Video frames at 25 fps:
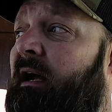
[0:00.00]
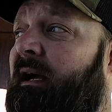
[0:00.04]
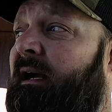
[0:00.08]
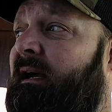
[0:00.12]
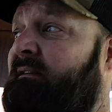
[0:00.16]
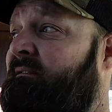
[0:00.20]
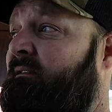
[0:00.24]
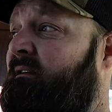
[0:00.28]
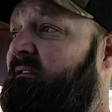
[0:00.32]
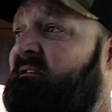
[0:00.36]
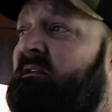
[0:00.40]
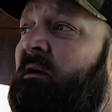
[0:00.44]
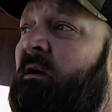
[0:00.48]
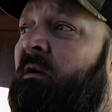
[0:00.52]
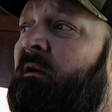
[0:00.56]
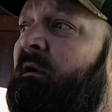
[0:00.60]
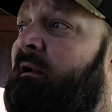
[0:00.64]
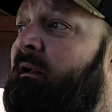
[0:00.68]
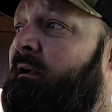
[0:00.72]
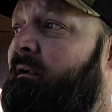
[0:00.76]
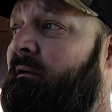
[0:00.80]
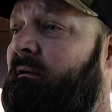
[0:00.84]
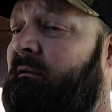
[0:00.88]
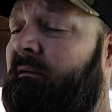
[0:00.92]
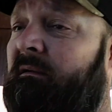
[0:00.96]
I guess I
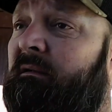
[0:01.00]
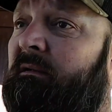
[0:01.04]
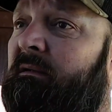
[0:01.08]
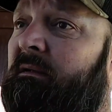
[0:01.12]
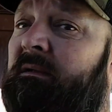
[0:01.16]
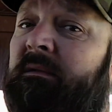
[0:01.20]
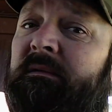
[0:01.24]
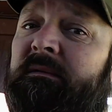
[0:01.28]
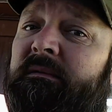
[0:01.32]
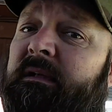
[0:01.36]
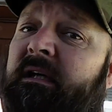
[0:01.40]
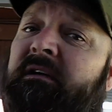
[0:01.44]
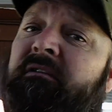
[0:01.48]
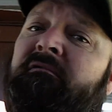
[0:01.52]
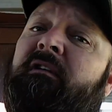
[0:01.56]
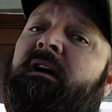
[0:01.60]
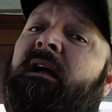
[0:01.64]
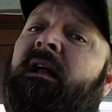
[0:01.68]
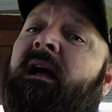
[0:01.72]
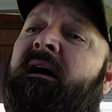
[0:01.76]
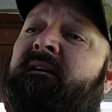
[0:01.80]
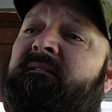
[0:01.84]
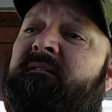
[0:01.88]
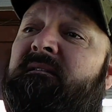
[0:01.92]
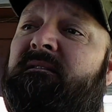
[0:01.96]
started it. Didn't
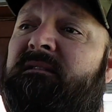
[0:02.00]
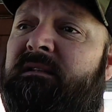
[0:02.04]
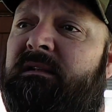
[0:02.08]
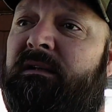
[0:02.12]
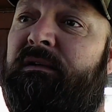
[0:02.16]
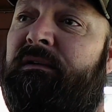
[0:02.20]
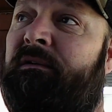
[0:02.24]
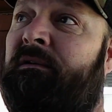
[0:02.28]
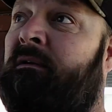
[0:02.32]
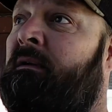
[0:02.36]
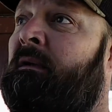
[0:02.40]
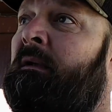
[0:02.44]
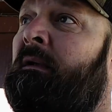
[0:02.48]
realize it until